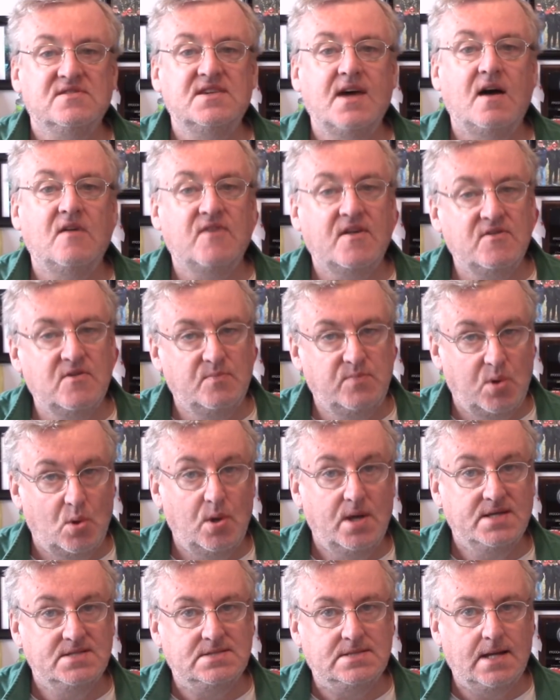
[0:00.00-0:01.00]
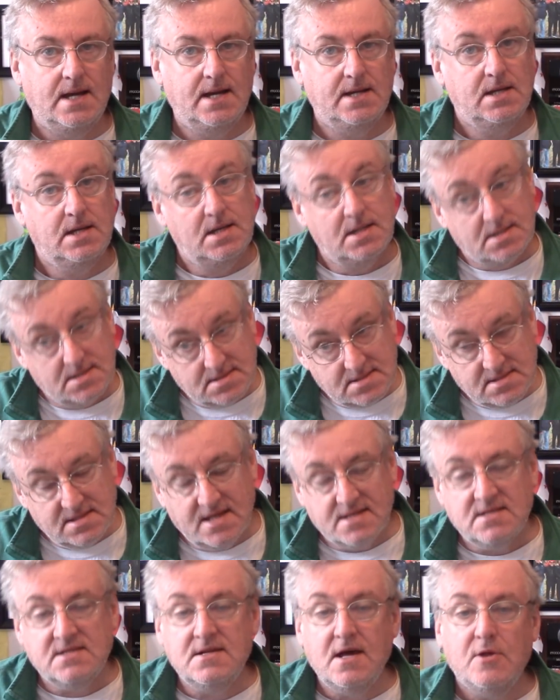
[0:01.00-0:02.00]
South on the boys' side.
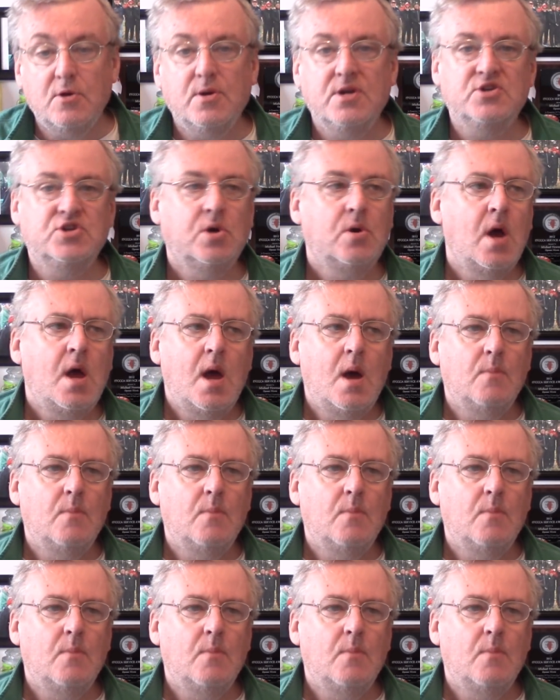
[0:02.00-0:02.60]
That's another issue.